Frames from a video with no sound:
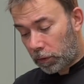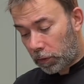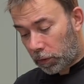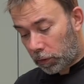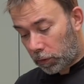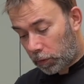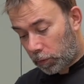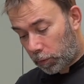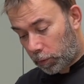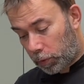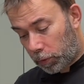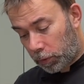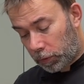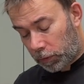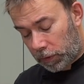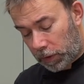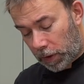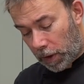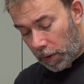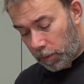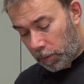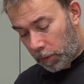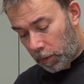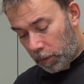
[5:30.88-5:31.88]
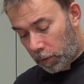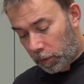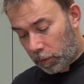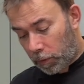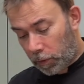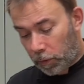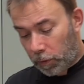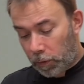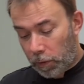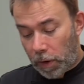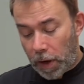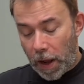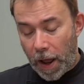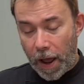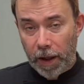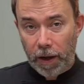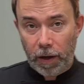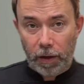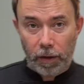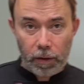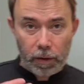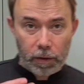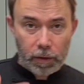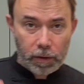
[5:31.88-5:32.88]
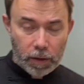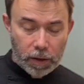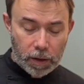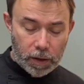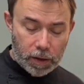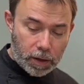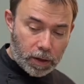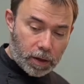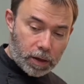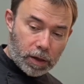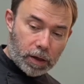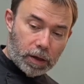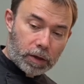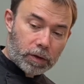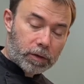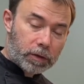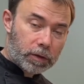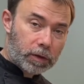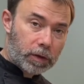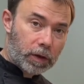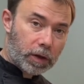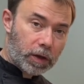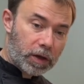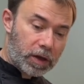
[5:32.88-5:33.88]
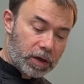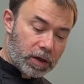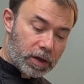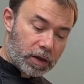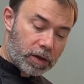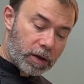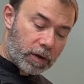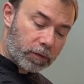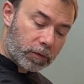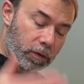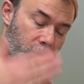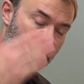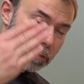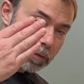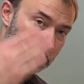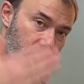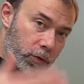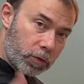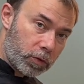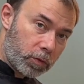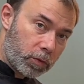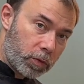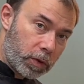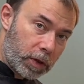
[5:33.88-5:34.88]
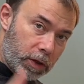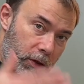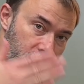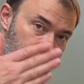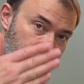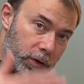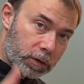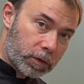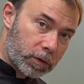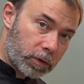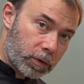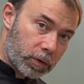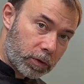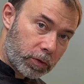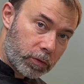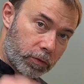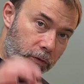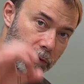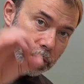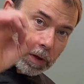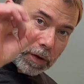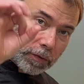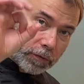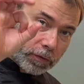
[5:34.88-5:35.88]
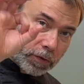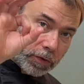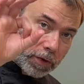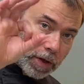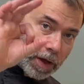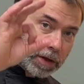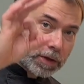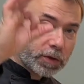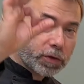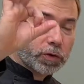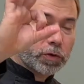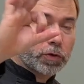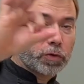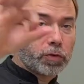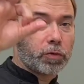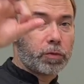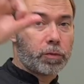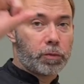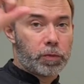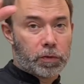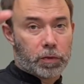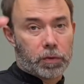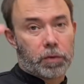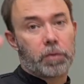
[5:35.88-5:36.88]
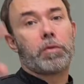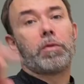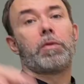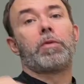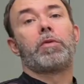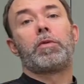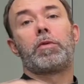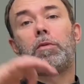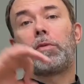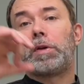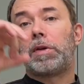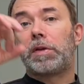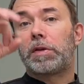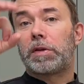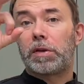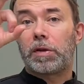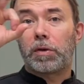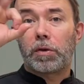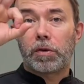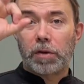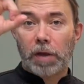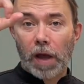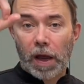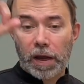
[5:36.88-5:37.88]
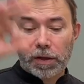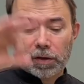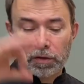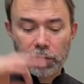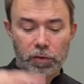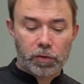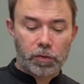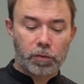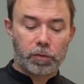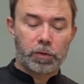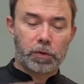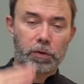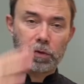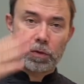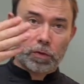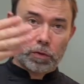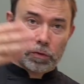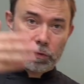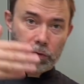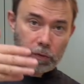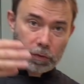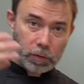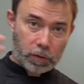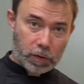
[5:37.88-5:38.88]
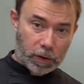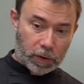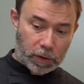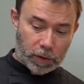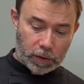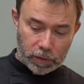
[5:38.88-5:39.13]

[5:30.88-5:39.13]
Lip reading: to put them on a line in the terrine, and after when you will cut, you will have a nice cubes. You will see a nice cubes on your terrine.